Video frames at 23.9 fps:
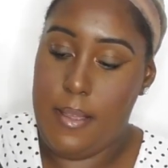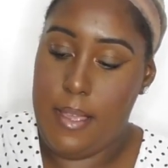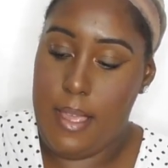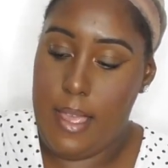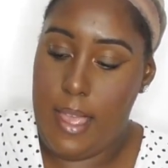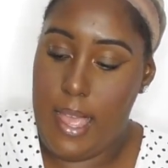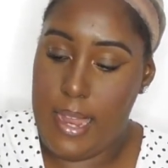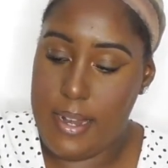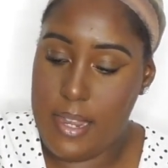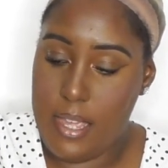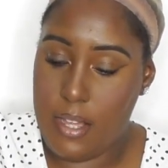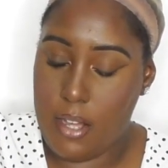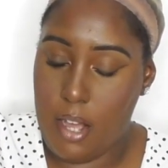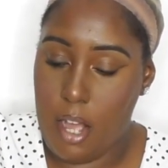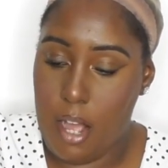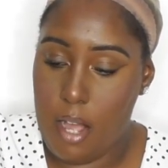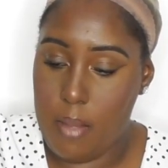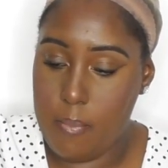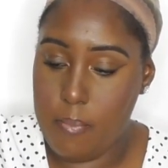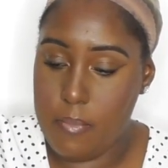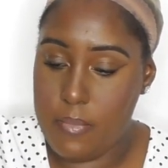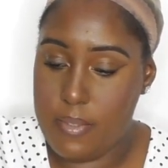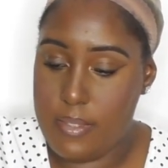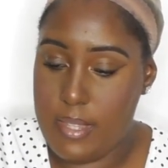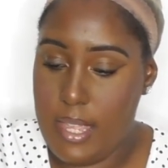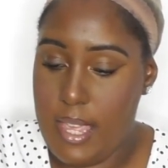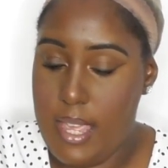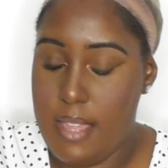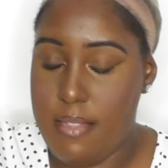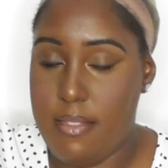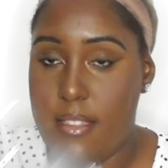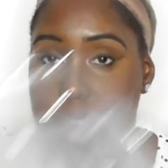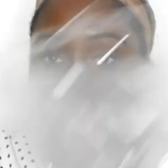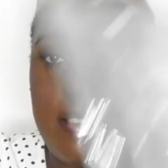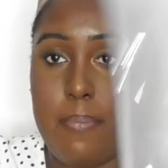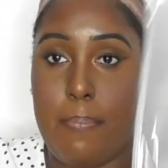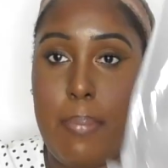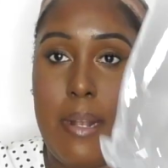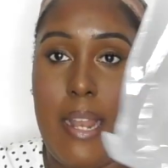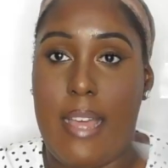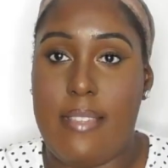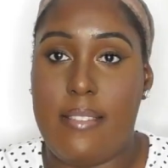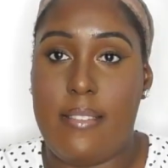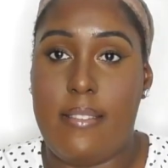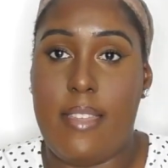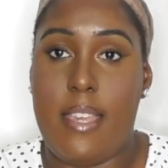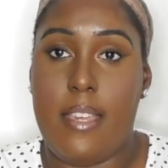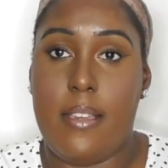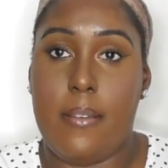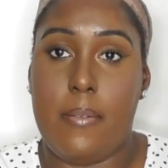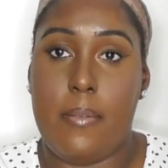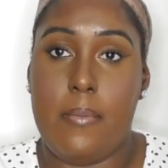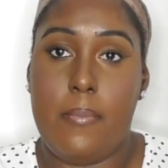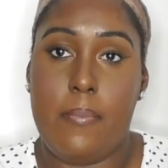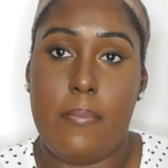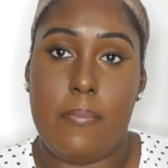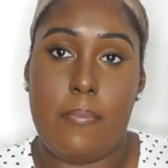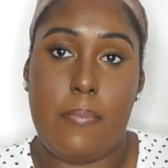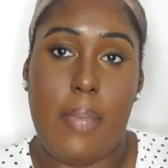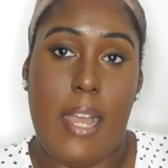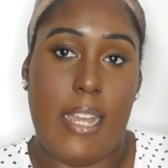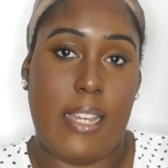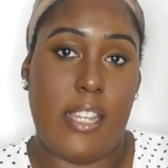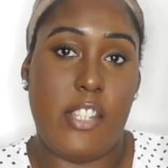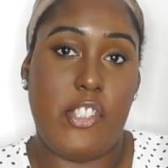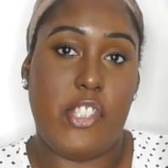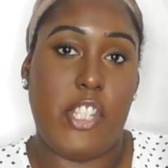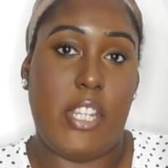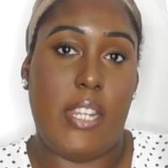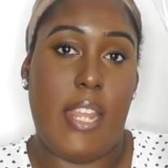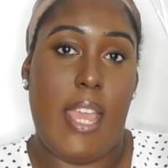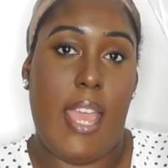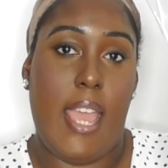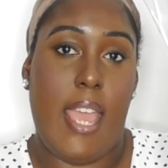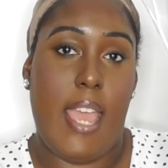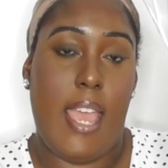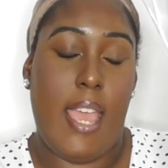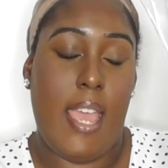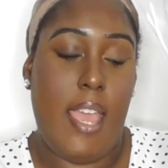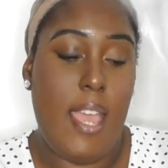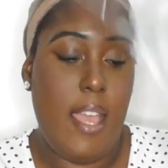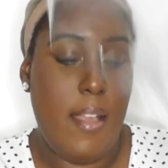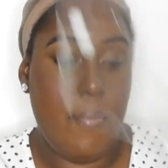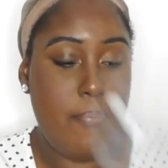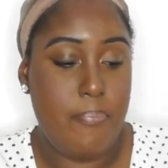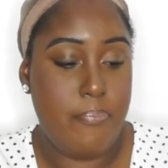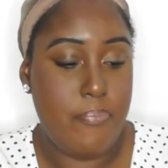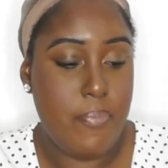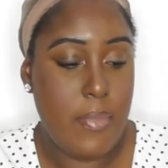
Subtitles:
And it comes in this plastic packaging here.